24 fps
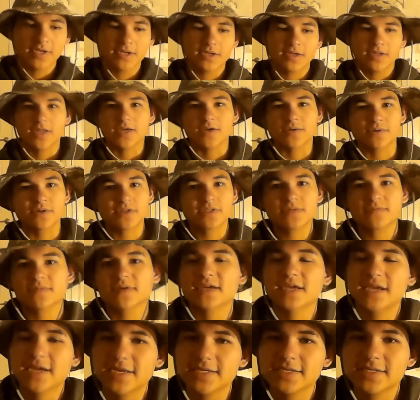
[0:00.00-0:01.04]
Like one time I
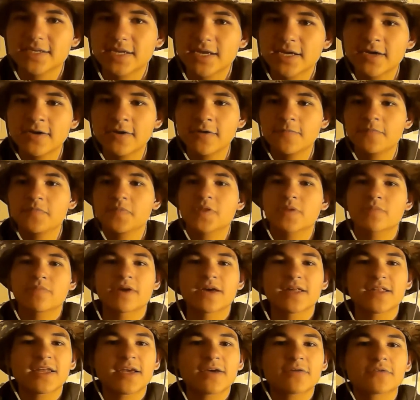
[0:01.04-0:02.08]
cast it out, my
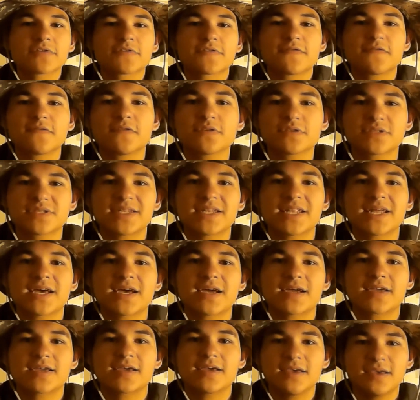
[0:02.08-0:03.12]
line was full
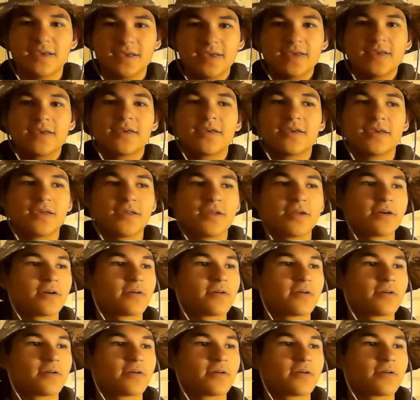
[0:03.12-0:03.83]
slack. It